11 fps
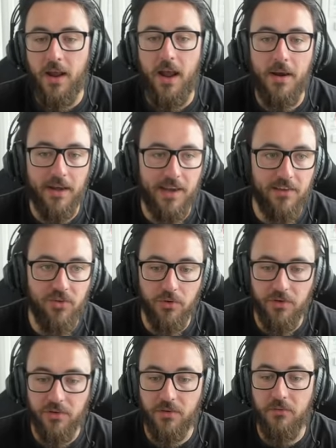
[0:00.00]
and I get
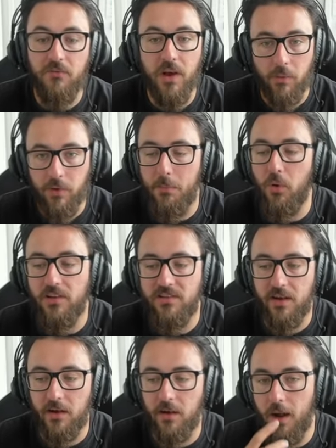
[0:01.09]
Zhonya's. Very important
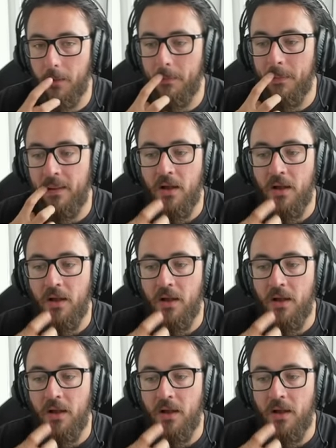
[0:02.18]
second item.